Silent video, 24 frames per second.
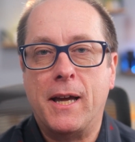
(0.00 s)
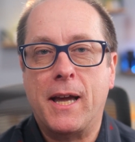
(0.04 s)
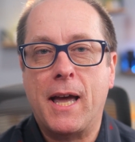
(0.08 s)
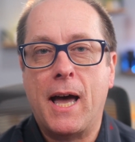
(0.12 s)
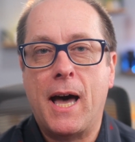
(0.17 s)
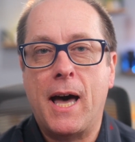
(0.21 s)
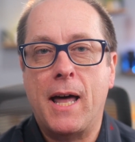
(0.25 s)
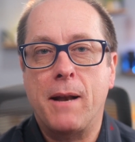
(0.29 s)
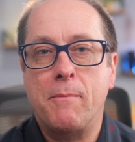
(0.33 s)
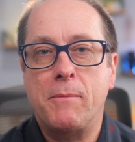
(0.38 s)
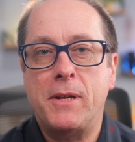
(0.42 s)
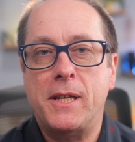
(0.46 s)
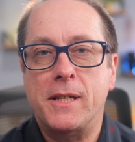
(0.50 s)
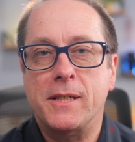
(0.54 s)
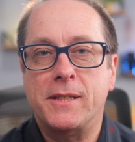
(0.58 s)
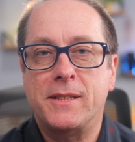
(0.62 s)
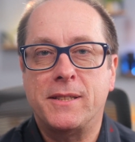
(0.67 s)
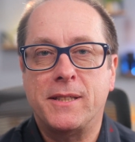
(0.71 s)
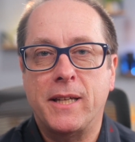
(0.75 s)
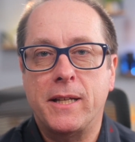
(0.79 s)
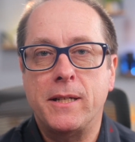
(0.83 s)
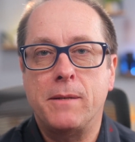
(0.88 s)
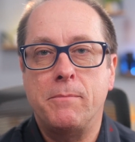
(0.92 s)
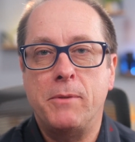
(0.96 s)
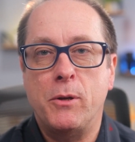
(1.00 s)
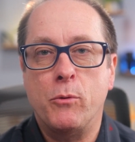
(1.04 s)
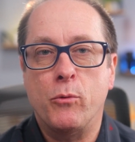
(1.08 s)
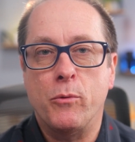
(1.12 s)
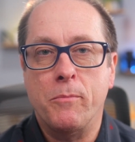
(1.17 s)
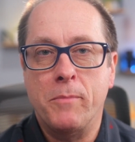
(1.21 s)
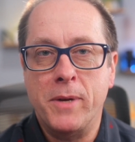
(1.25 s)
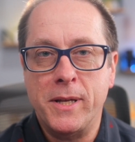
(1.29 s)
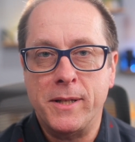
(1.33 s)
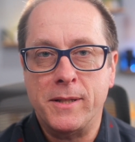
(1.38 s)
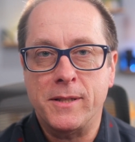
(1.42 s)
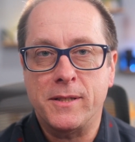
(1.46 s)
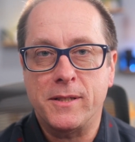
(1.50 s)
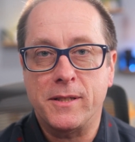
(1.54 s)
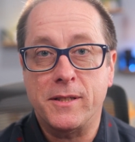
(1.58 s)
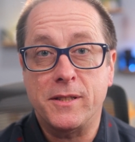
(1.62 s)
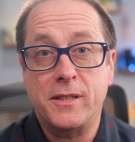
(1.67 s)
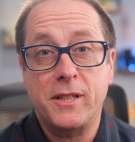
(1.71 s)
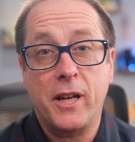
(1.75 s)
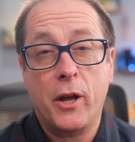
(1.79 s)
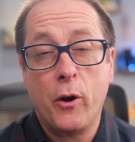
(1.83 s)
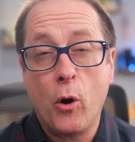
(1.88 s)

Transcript: economy is said to be remittances,